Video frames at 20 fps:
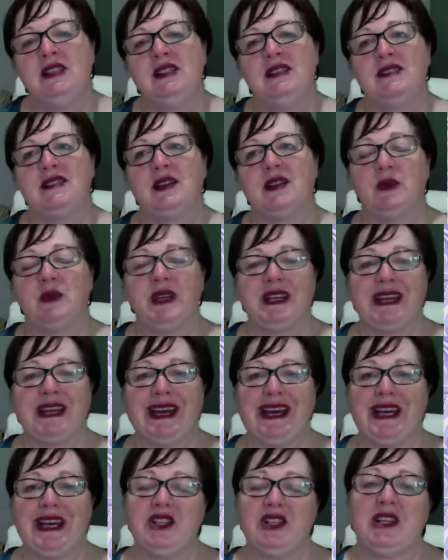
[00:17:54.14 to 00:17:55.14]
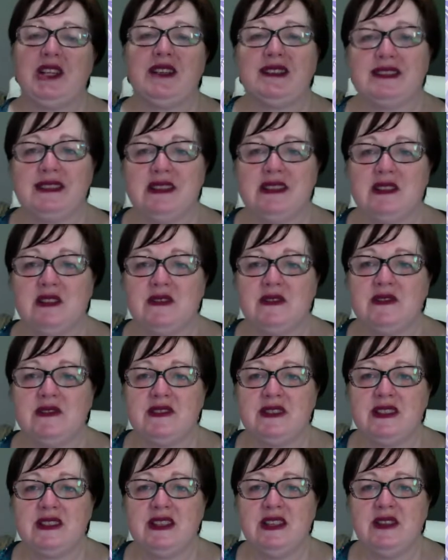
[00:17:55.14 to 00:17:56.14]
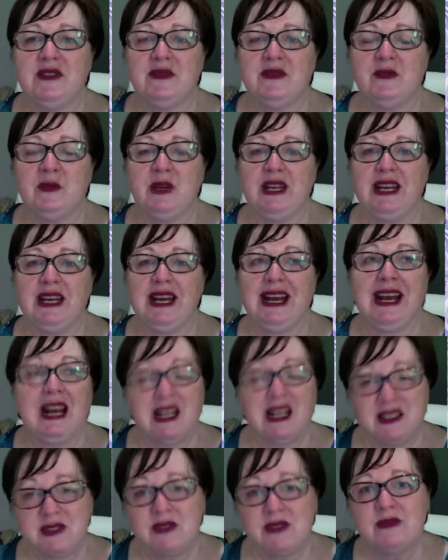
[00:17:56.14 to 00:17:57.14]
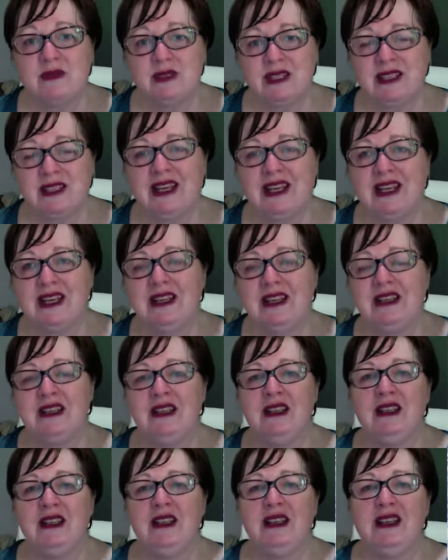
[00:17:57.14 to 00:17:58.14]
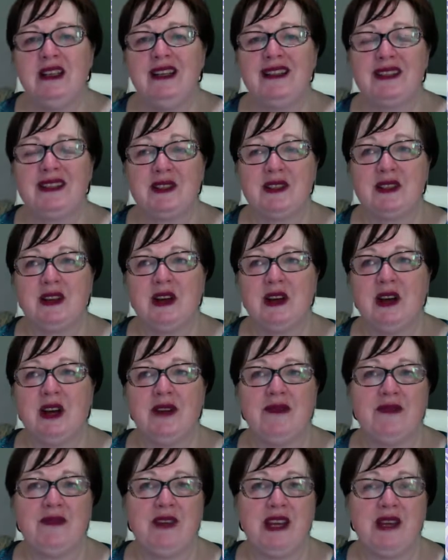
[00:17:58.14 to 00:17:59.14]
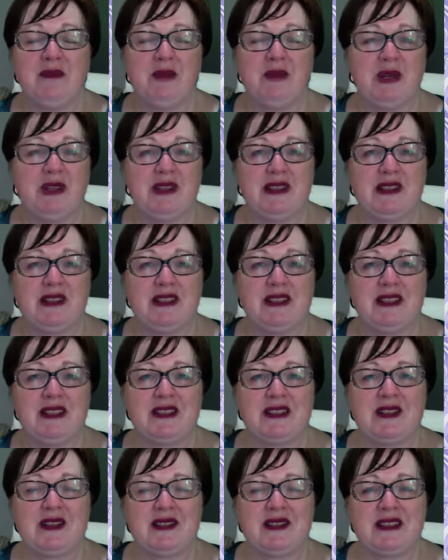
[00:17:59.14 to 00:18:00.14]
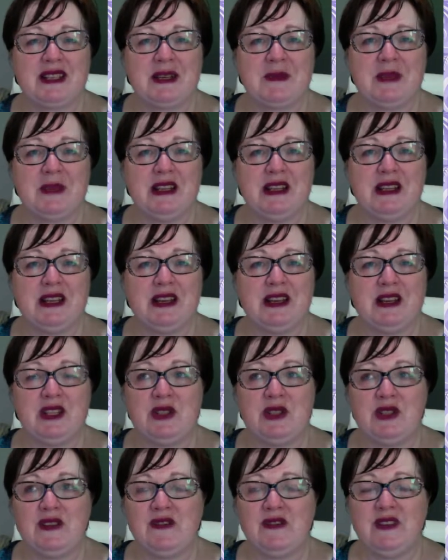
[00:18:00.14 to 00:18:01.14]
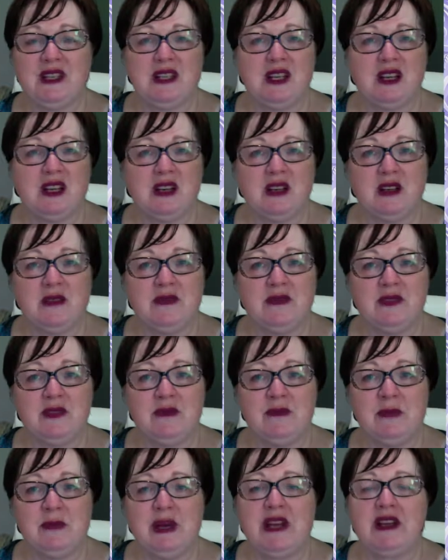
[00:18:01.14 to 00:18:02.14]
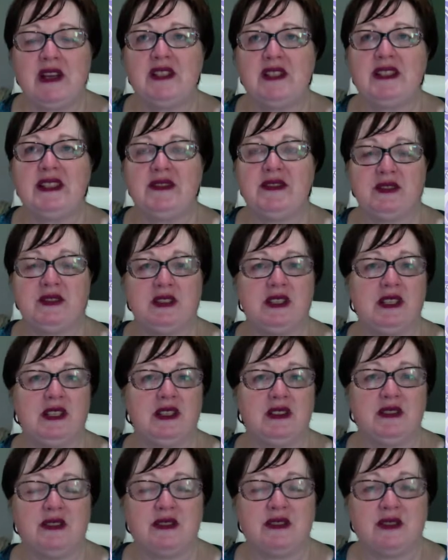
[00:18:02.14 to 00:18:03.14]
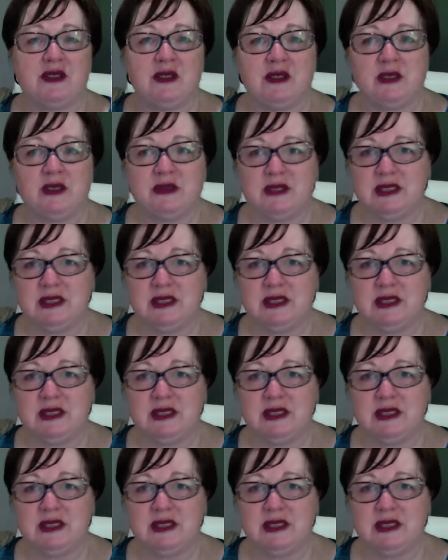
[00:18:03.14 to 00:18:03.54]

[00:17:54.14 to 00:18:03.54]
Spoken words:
So we catch ourselves if we are doing that. It's not, I found personally, it's not something that I do very often, but I definitely used to do